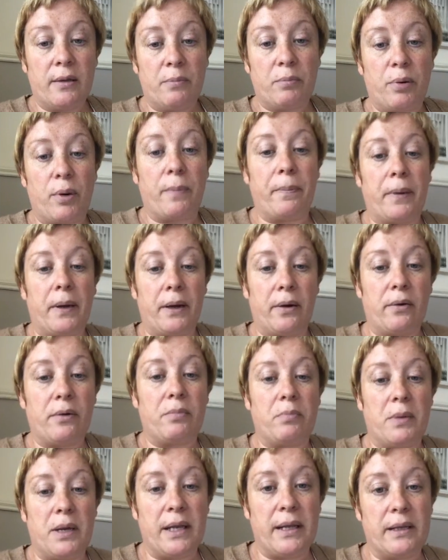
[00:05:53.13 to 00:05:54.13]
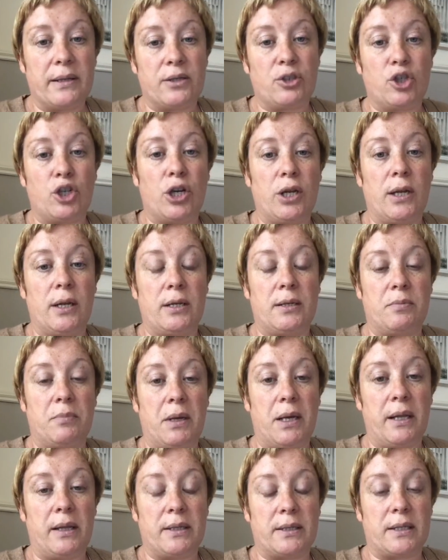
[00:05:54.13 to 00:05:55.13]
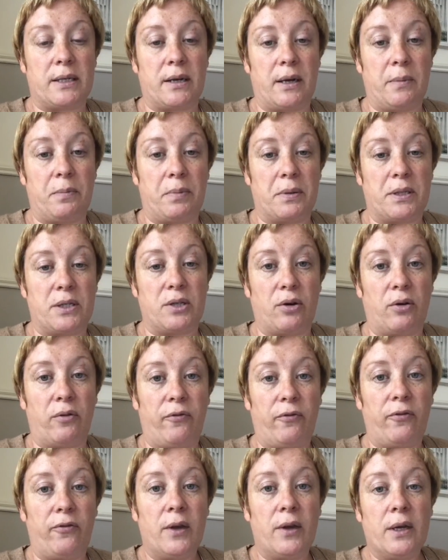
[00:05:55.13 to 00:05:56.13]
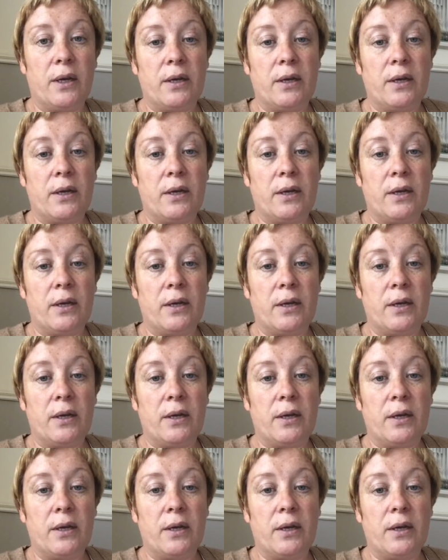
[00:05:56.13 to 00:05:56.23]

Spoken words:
prepared meals, chilled meals type of stuff.